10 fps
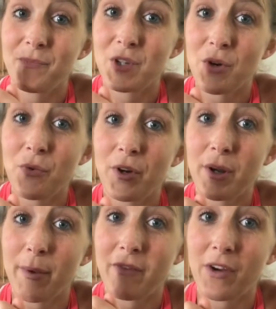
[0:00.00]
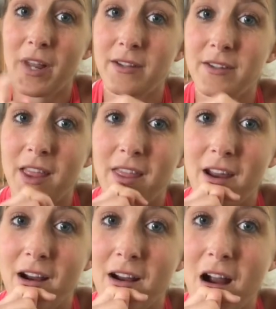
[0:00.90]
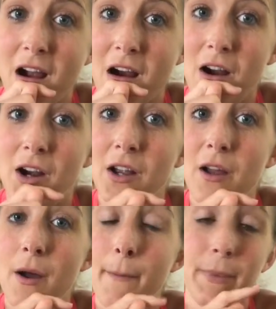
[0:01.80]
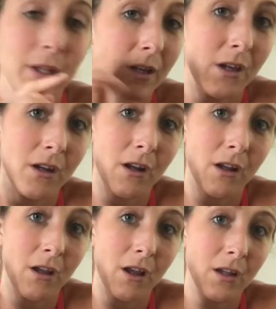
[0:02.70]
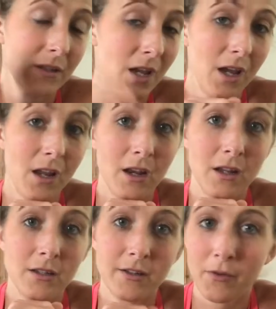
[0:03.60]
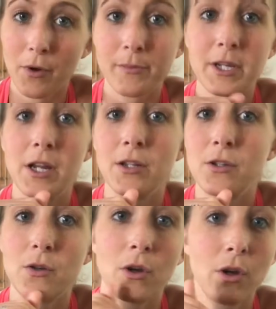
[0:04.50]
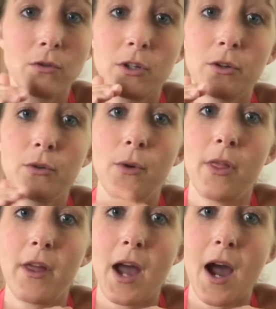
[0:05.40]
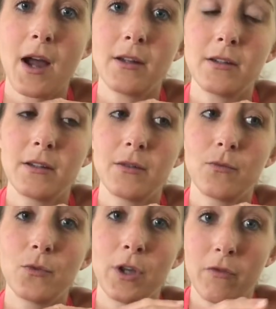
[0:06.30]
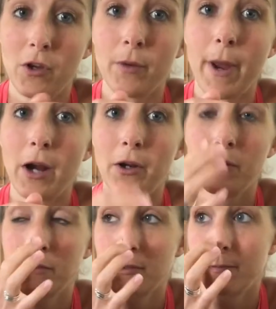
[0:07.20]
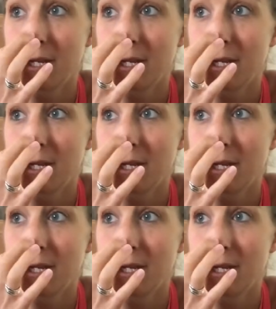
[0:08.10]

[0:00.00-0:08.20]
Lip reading: Don't worry, my friends. There are 1,010 different websites you can go to that will give you your macros.